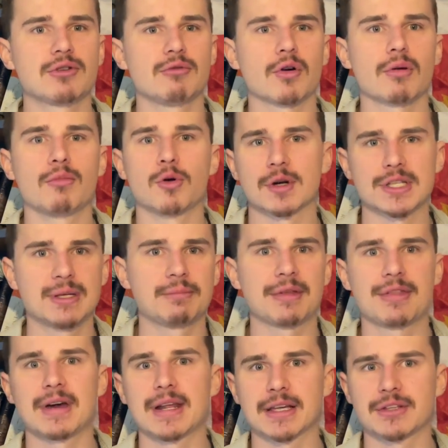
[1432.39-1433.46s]
who are more
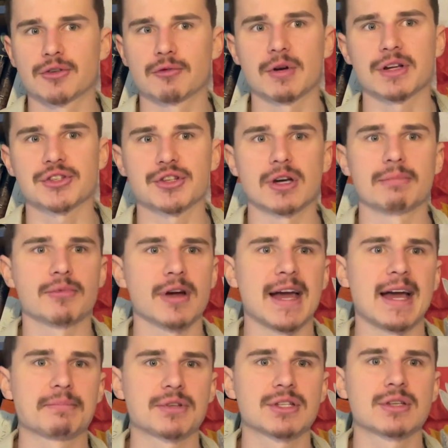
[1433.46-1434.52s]
sympathetic to Russia,
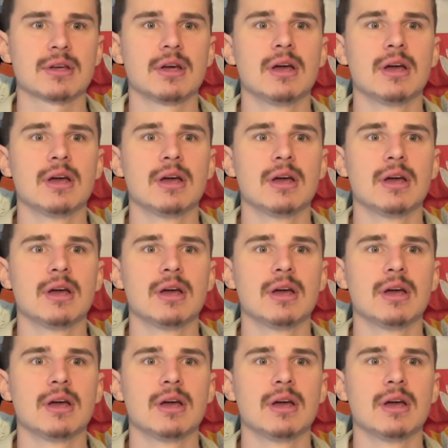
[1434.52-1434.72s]
perhaps